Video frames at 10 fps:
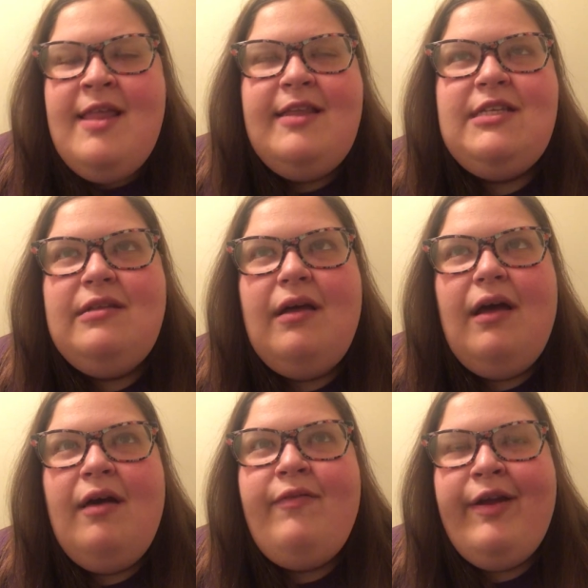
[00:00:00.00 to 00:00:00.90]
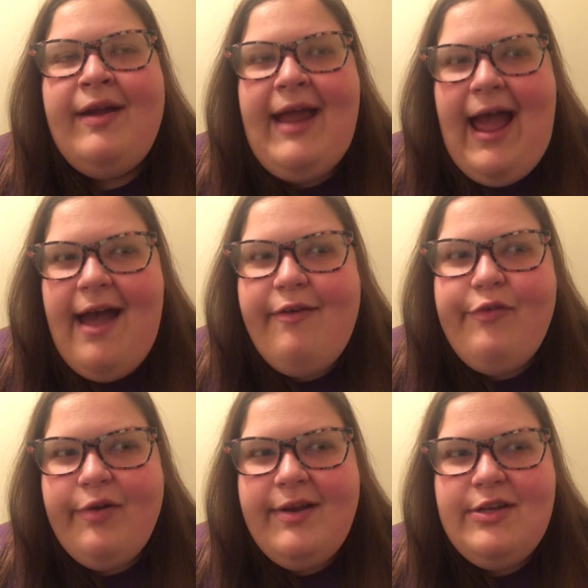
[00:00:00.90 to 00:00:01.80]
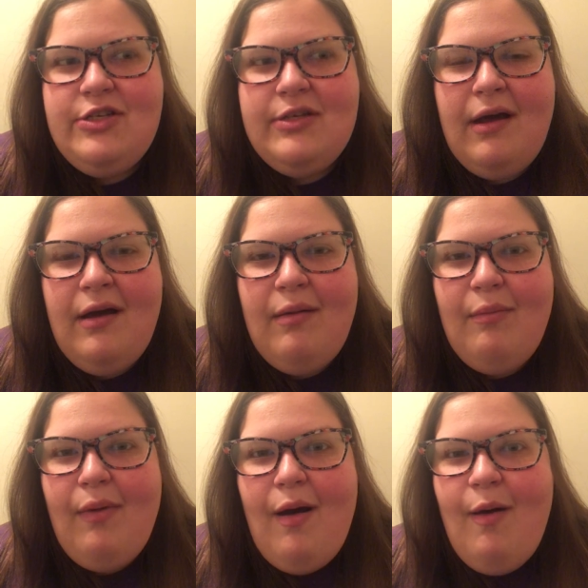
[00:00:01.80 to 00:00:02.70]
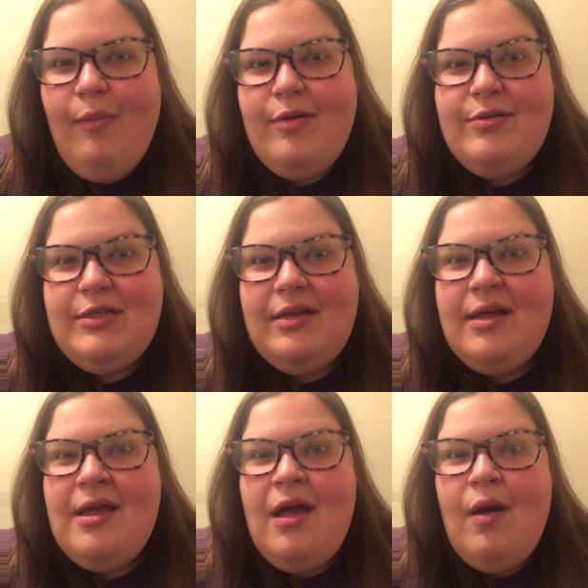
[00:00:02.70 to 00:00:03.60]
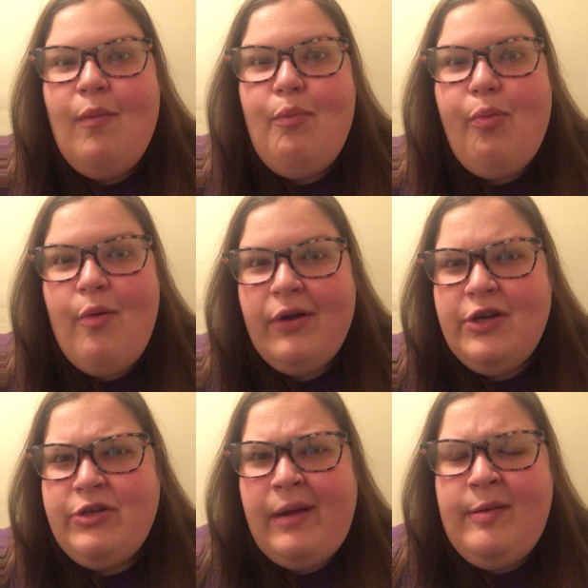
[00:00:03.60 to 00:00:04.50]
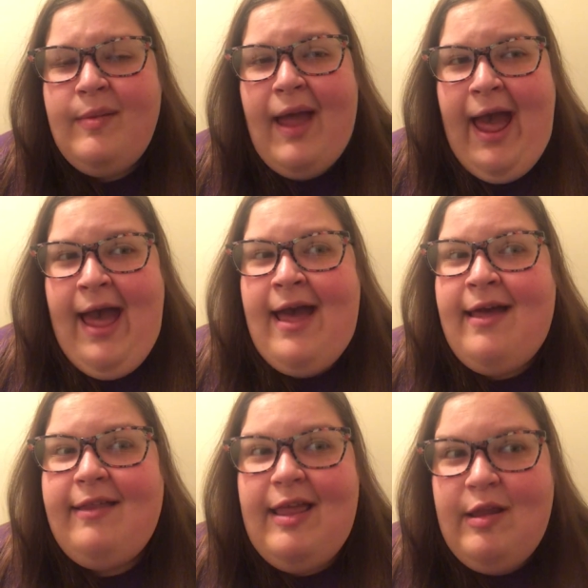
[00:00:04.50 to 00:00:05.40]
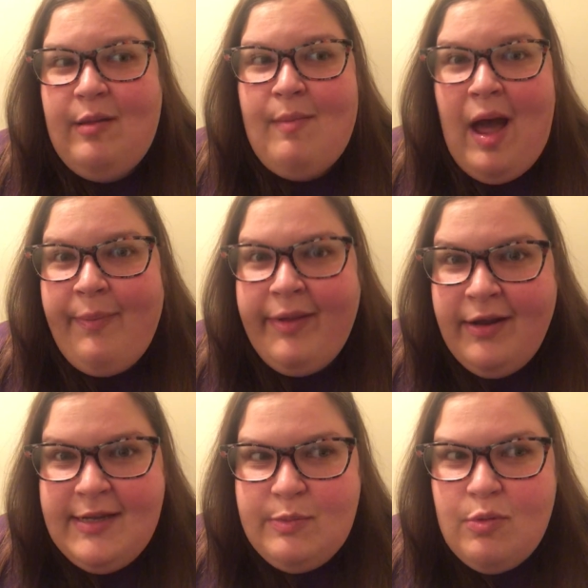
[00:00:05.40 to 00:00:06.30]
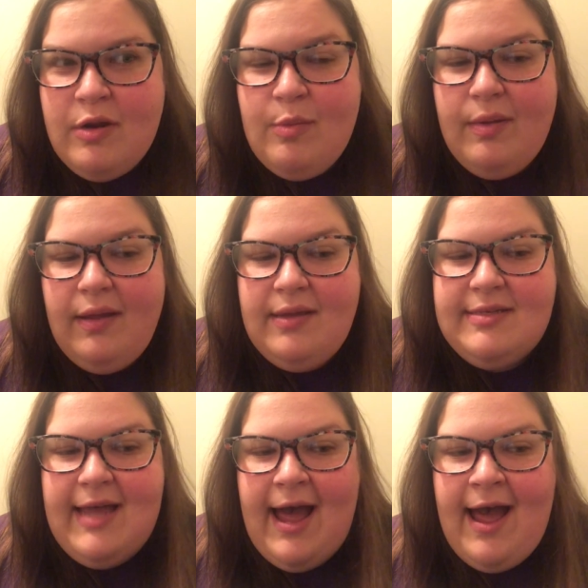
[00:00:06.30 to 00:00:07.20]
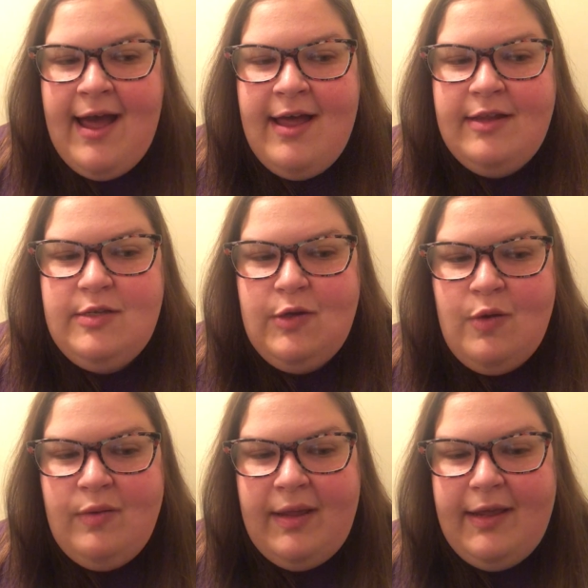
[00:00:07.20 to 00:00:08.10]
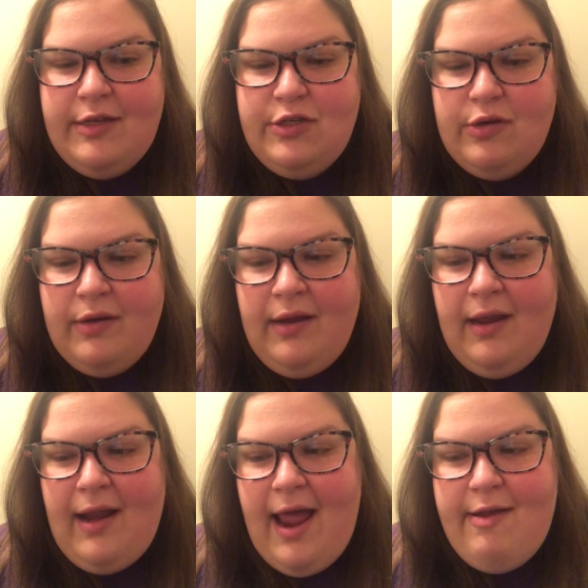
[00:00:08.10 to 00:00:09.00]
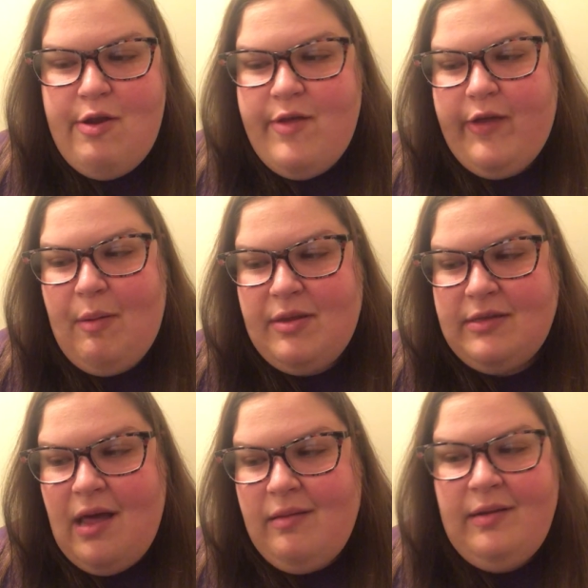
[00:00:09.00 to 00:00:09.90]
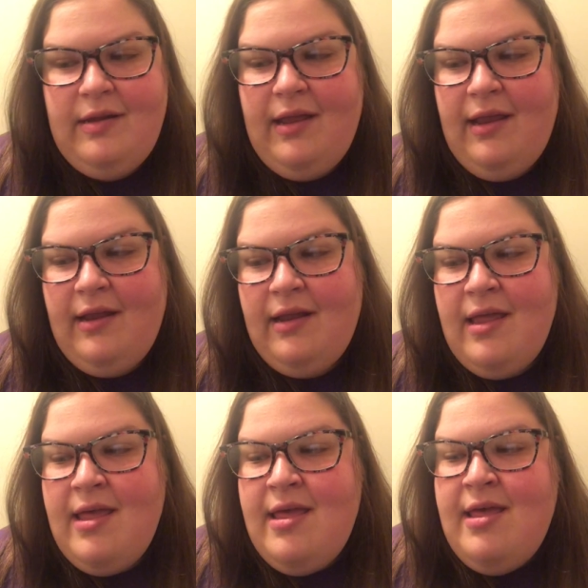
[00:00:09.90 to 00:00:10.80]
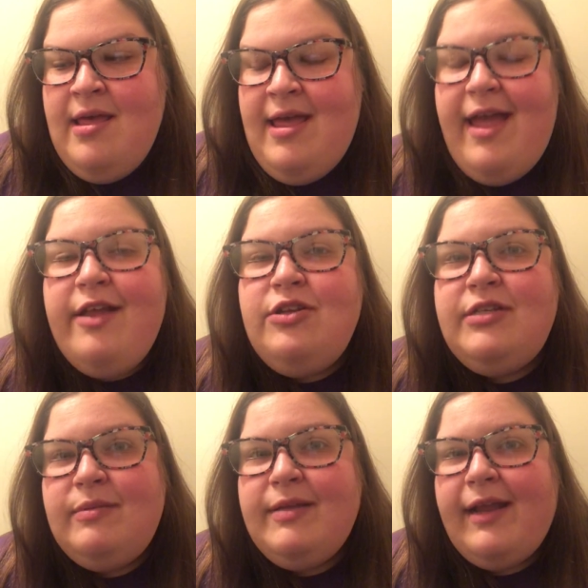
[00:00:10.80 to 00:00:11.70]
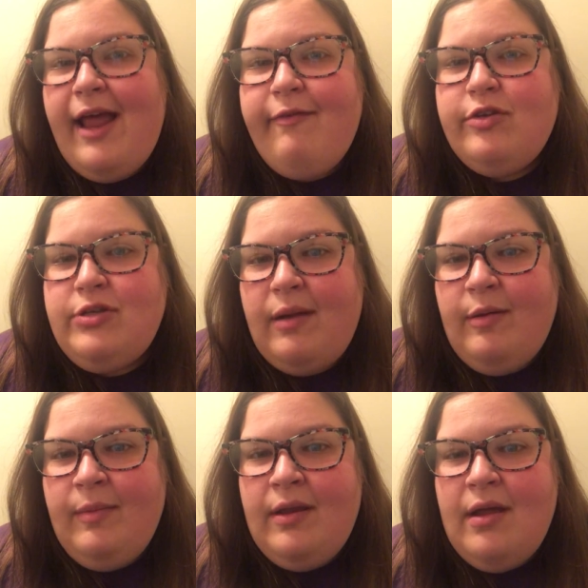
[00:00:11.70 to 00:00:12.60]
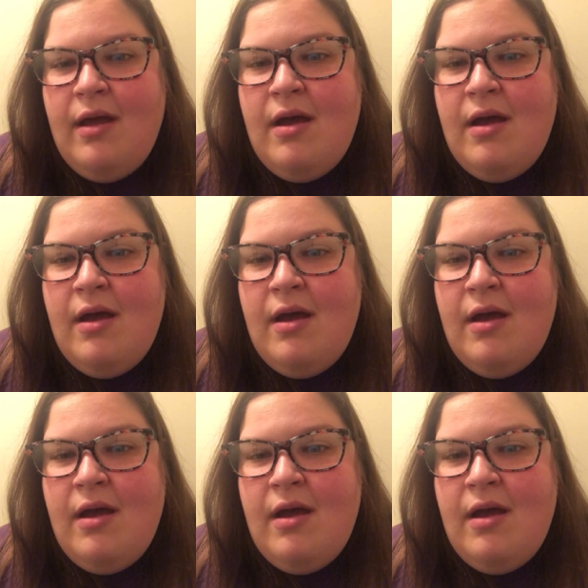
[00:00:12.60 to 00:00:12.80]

that's a very average, almost boring job to me. In my opinion, it's boring because I don't like history and I know nothing about Scotland, and it just seems like an average job to me.